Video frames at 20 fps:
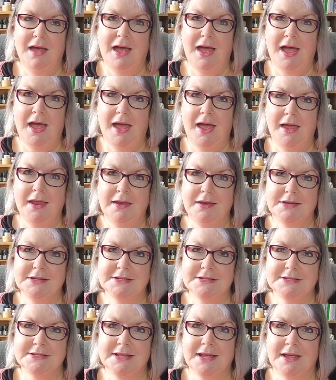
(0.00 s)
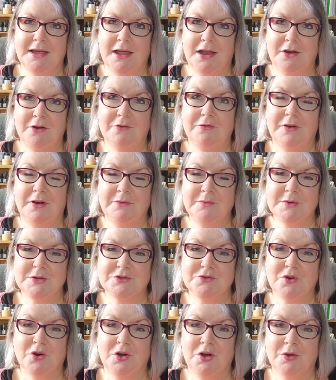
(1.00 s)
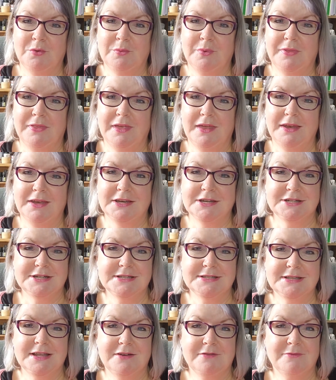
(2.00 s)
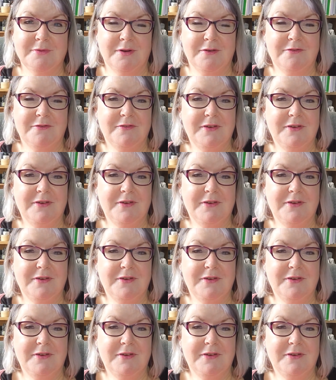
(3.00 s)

and she said and her friend was struggling with it and she said if my